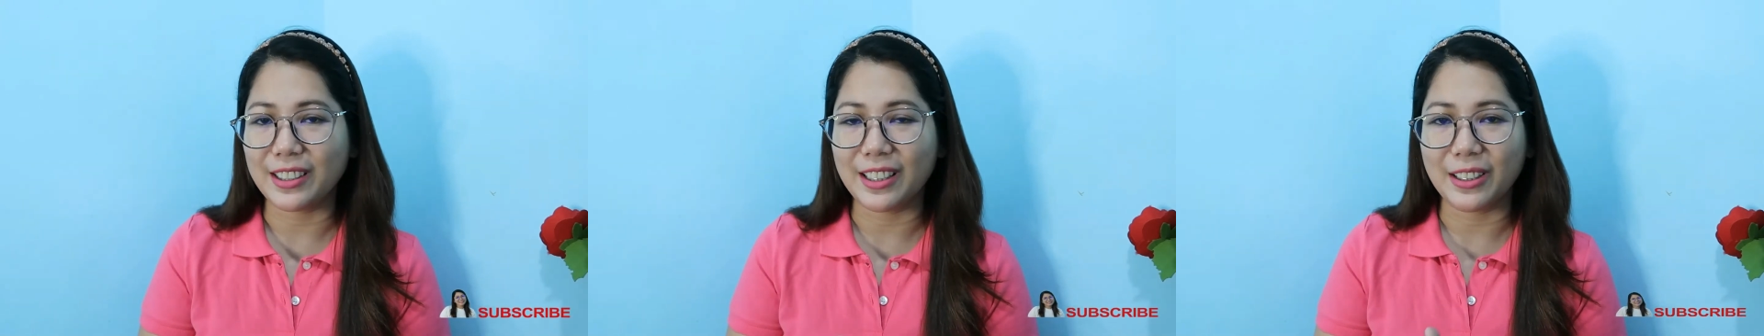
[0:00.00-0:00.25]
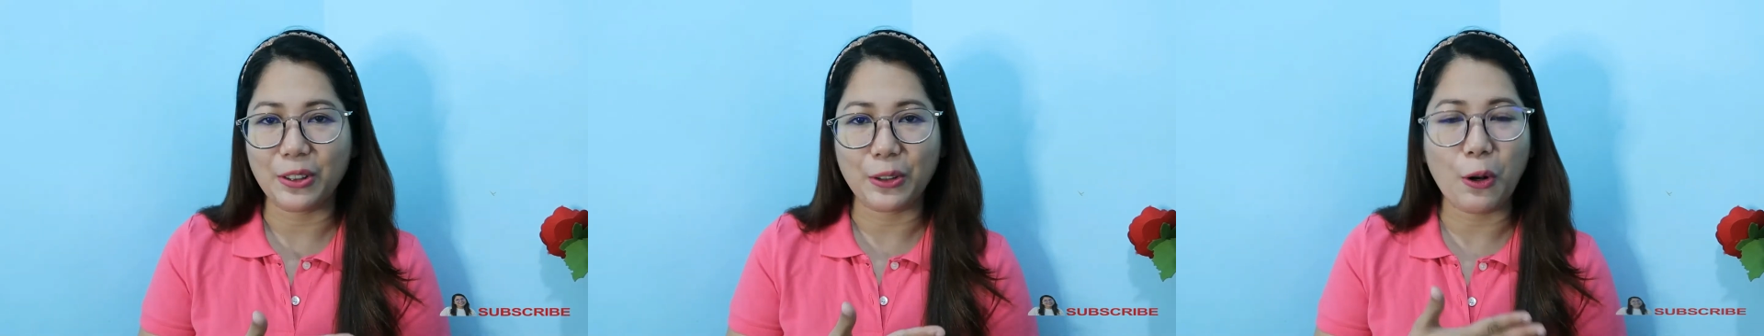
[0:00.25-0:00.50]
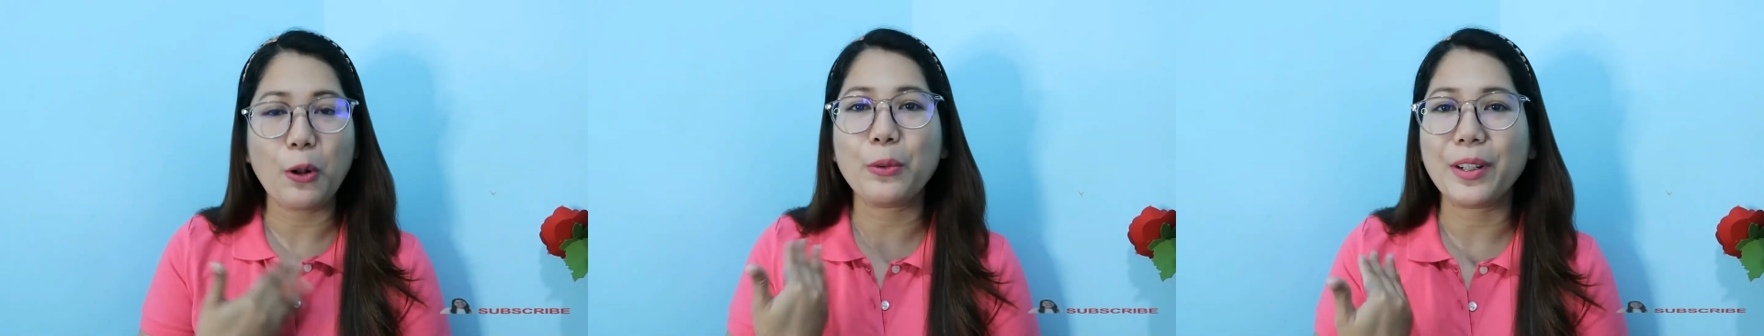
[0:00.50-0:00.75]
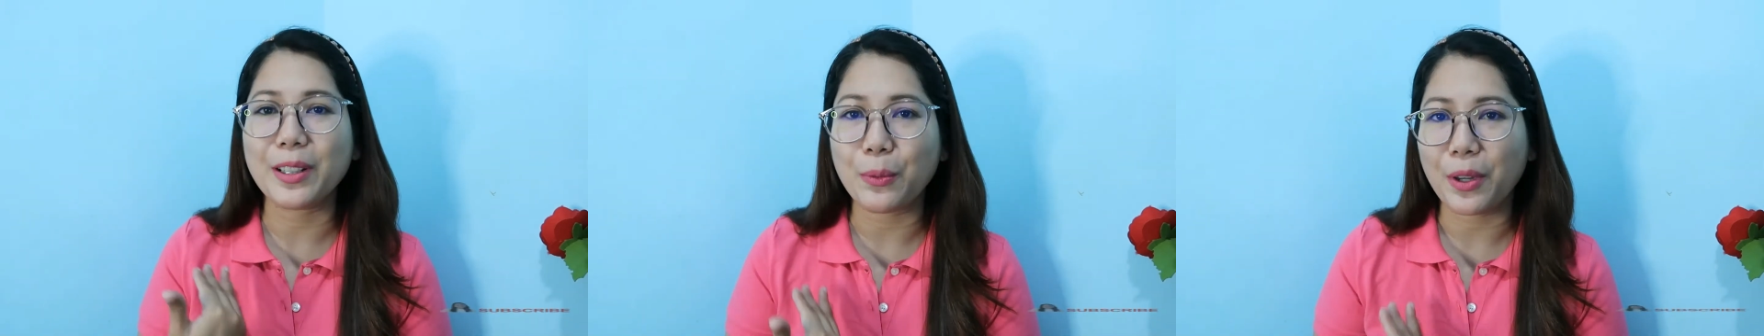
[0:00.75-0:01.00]
that you're
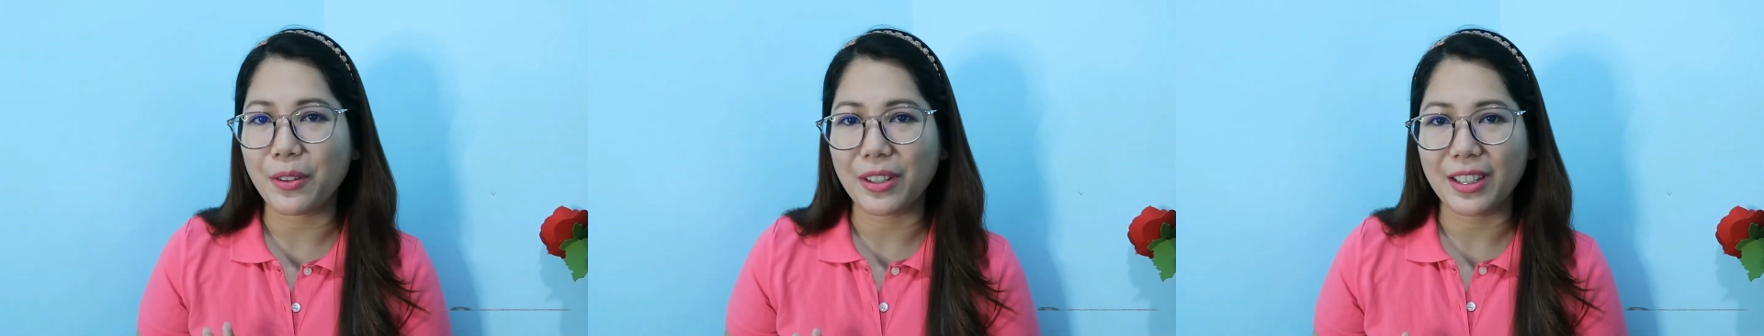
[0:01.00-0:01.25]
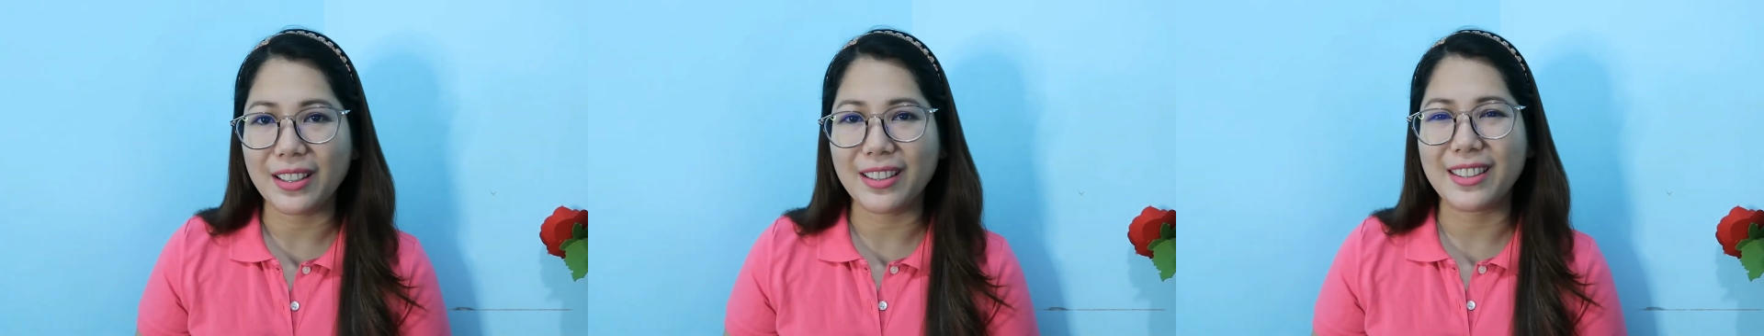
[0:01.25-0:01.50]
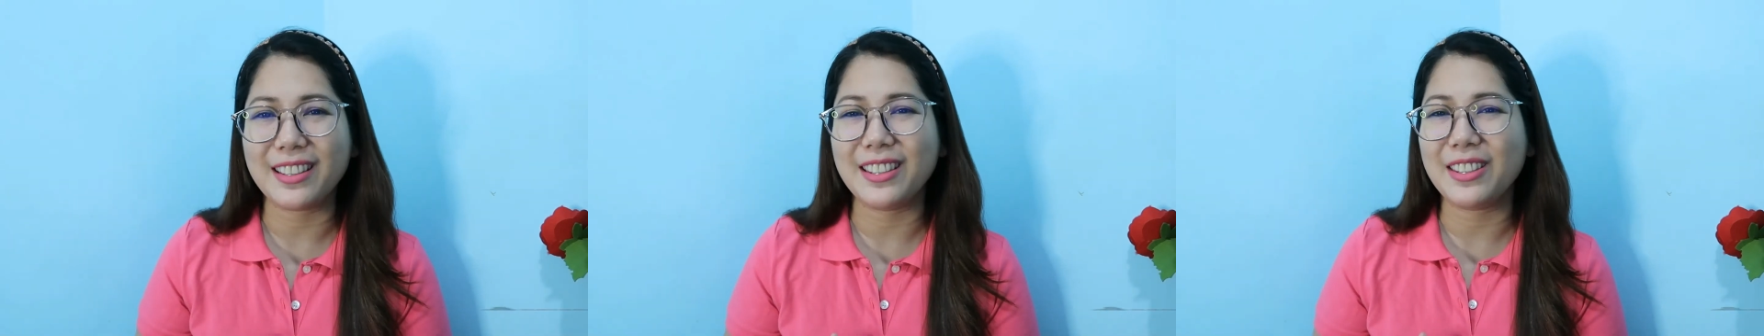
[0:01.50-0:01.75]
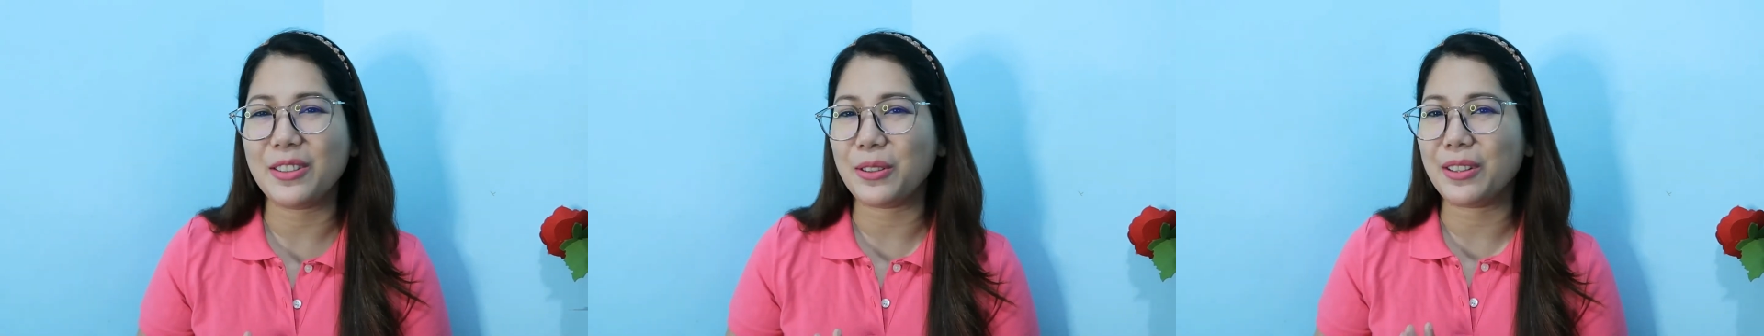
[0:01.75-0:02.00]
already wearing
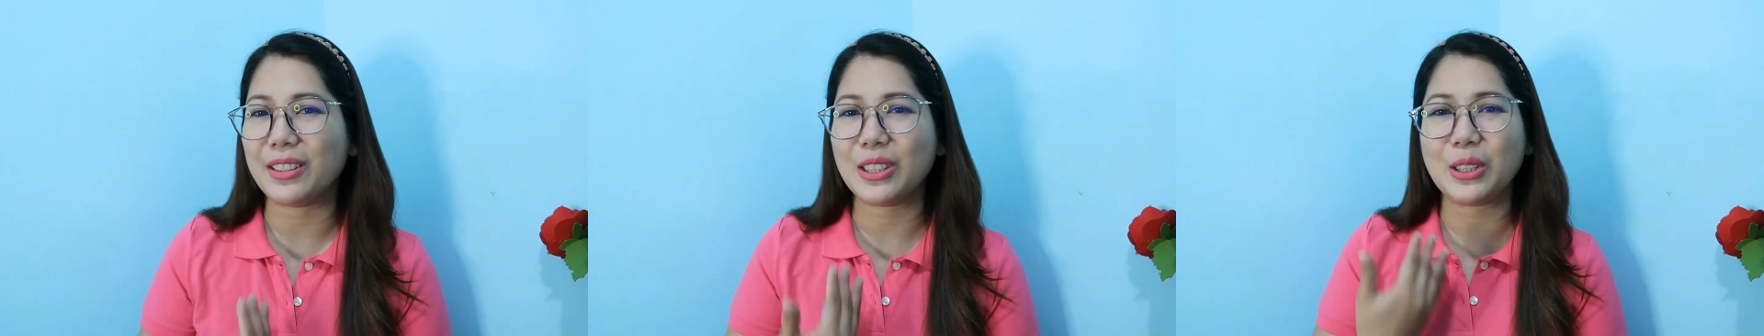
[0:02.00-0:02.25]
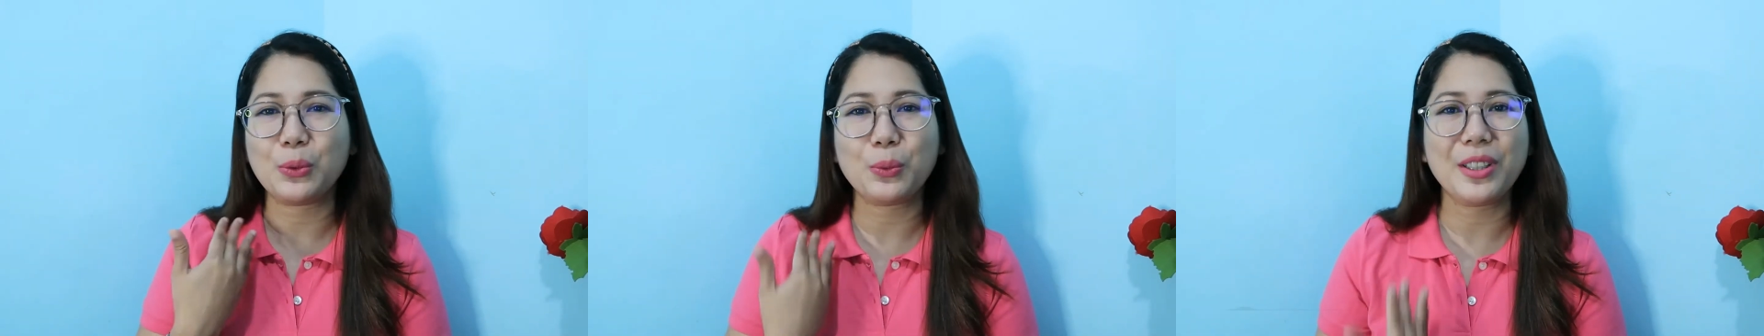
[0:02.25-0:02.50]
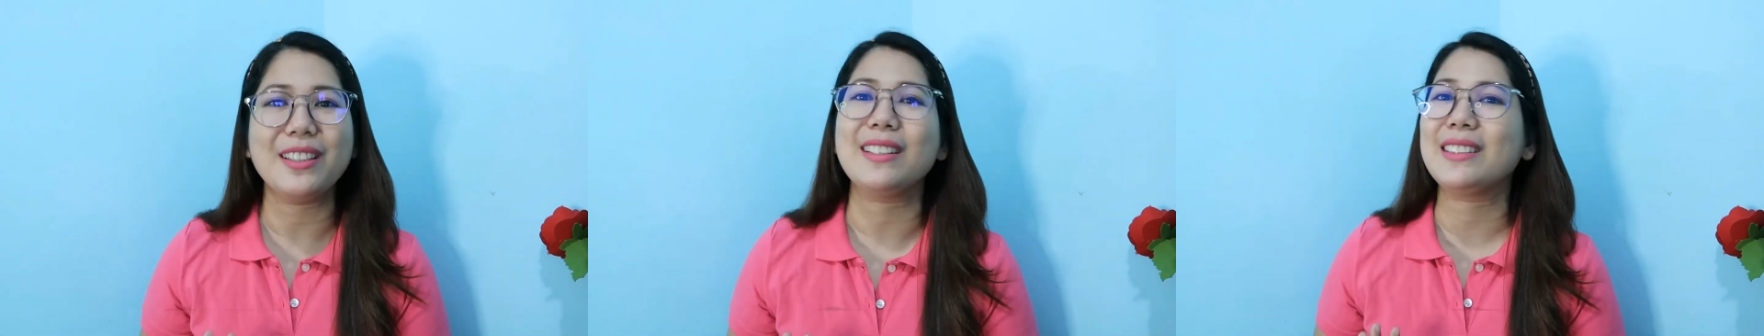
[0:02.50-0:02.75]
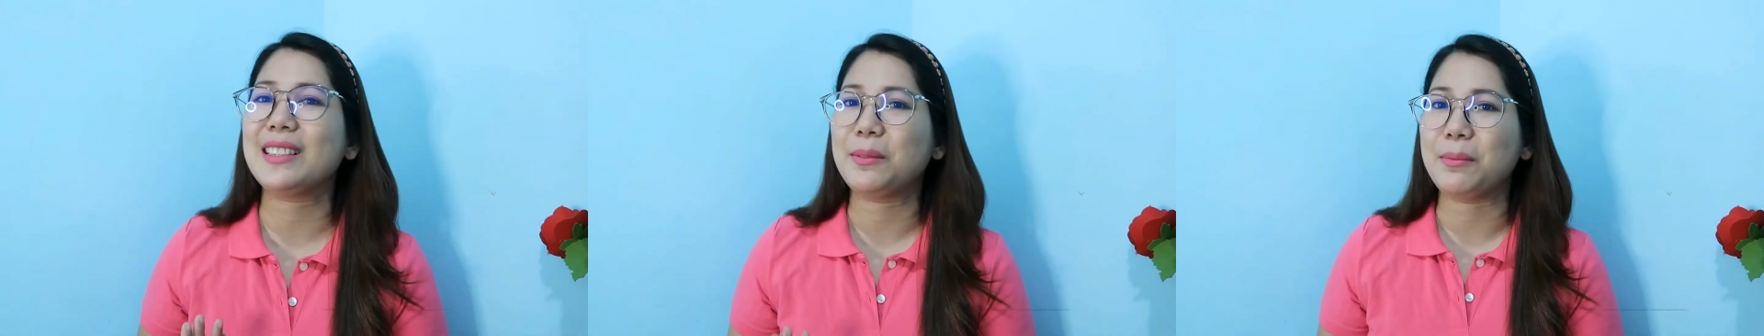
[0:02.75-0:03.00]
your
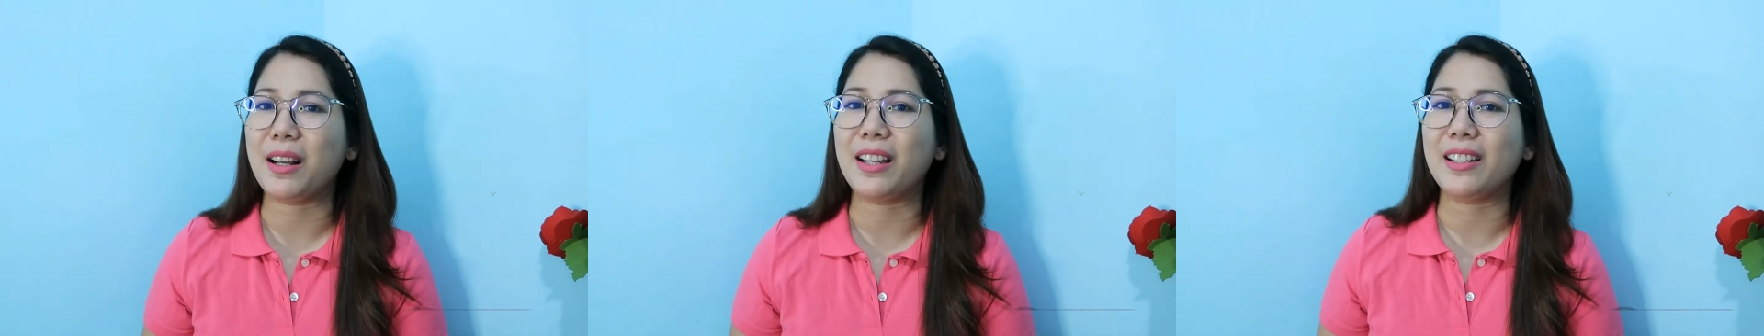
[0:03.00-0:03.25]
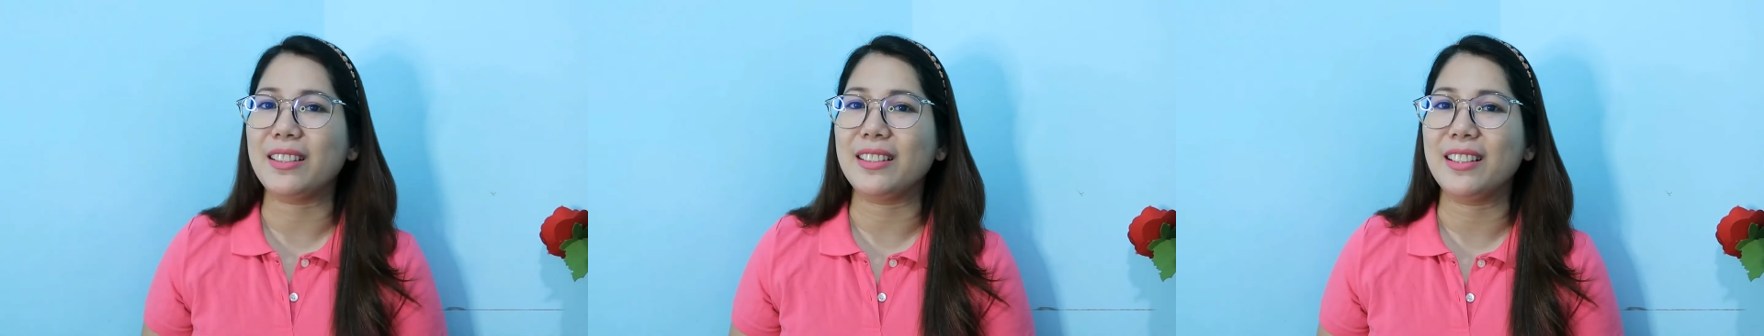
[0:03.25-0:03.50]
sweetest smile.